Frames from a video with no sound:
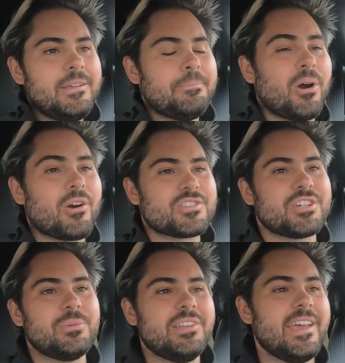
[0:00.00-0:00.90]
parts
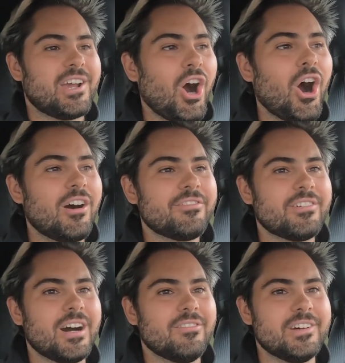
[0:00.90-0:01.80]
could we take off
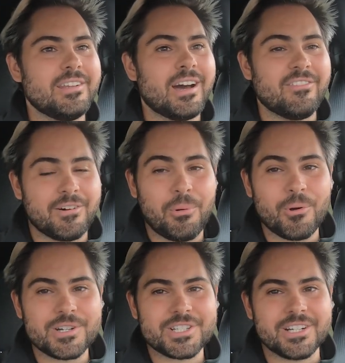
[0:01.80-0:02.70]
of a
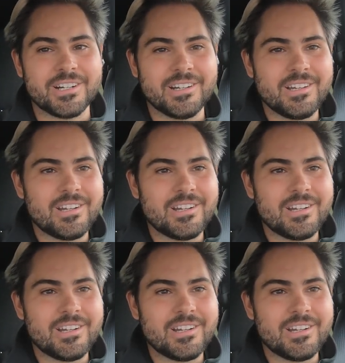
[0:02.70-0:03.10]
Porsche